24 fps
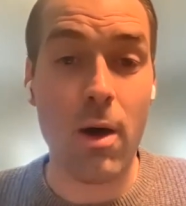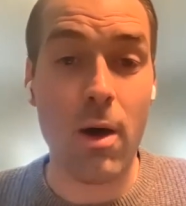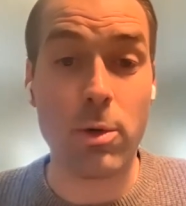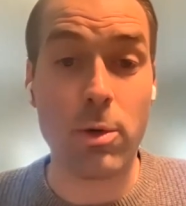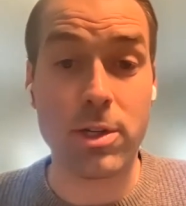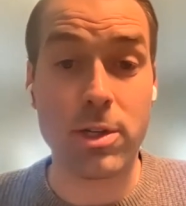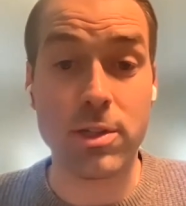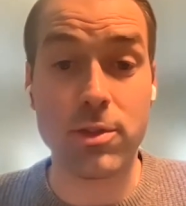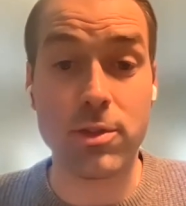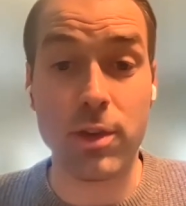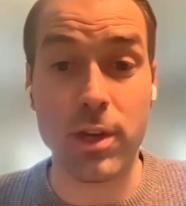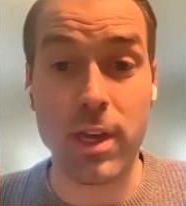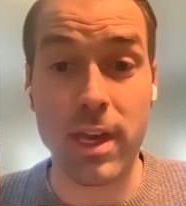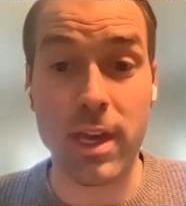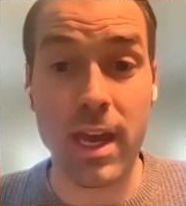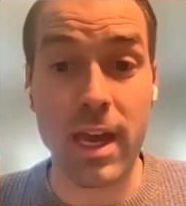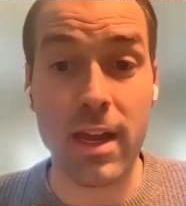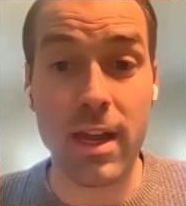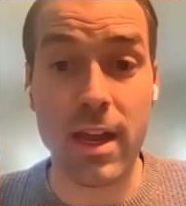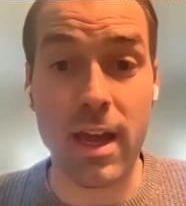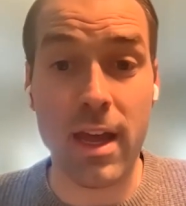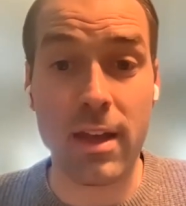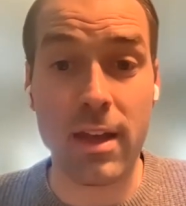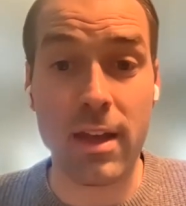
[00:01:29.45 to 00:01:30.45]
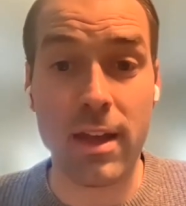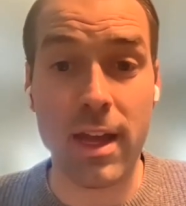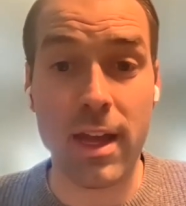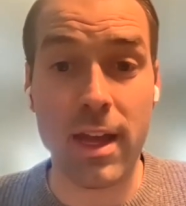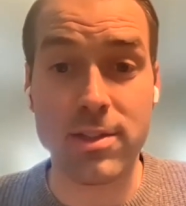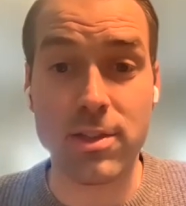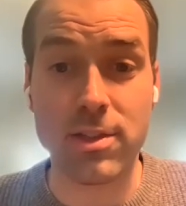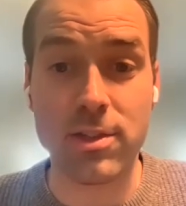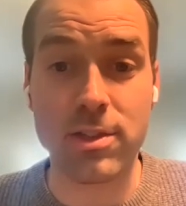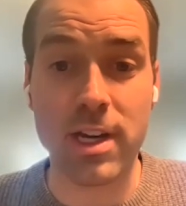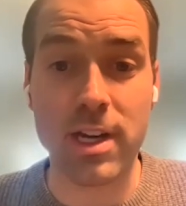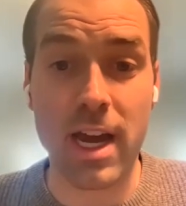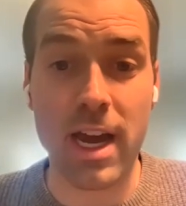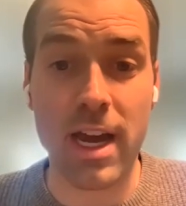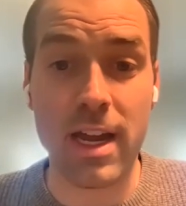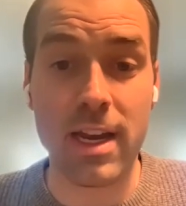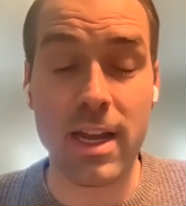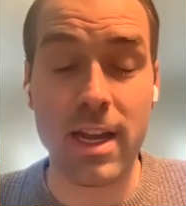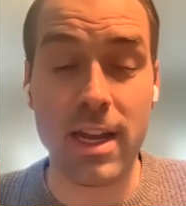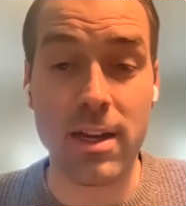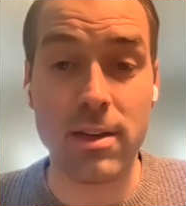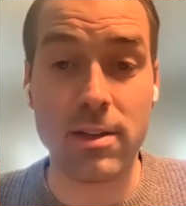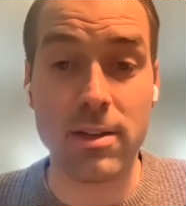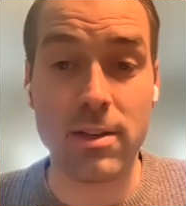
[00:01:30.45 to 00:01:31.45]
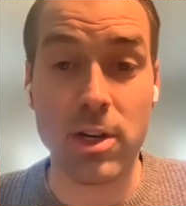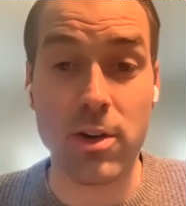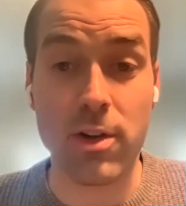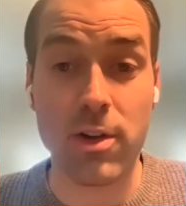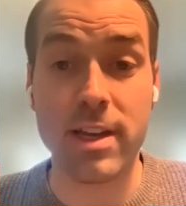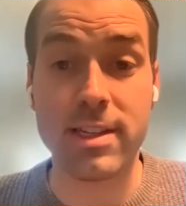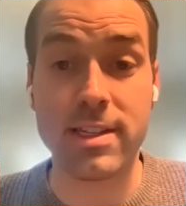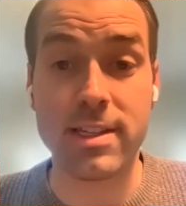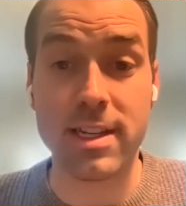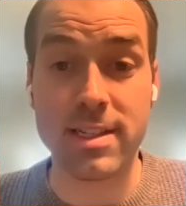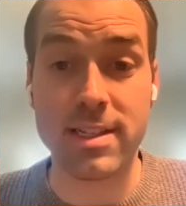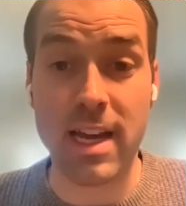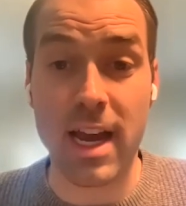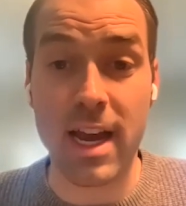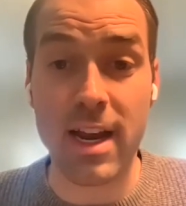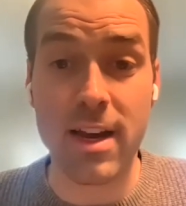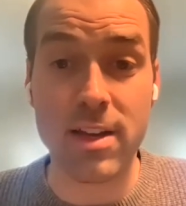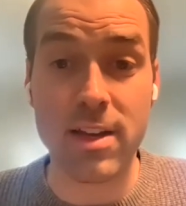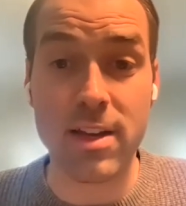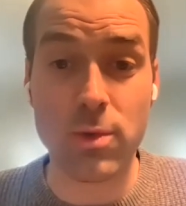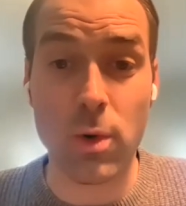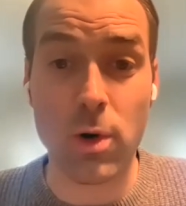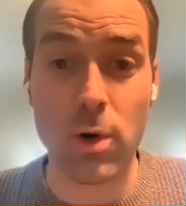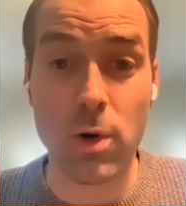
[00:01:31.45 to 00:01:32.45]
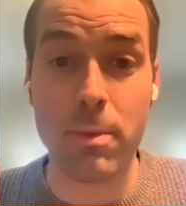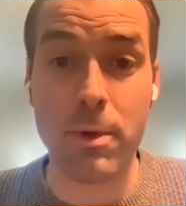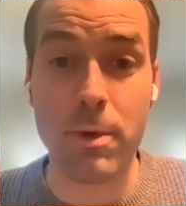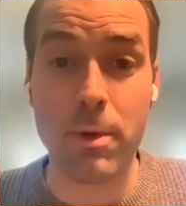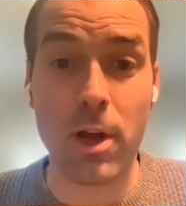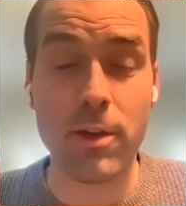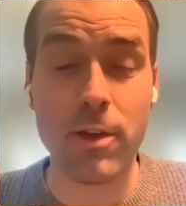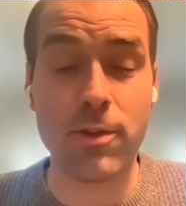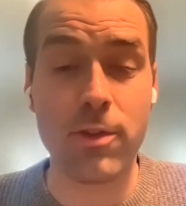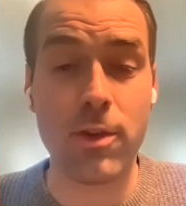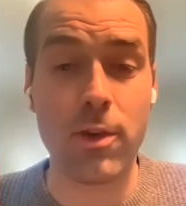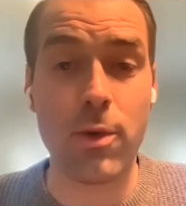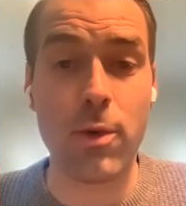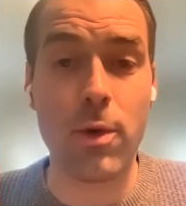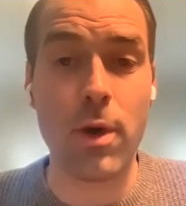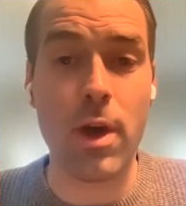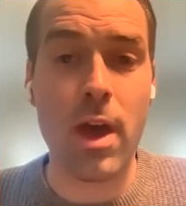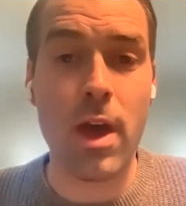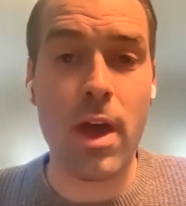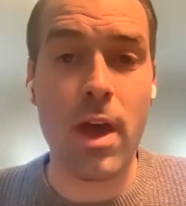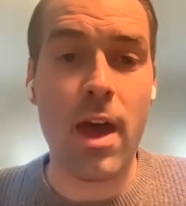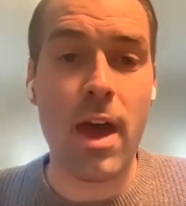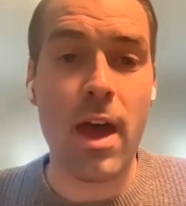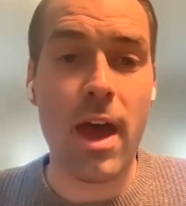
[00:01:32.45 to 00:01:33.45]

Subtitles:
which is looking at lysergide in generalized anxiety disorder, but also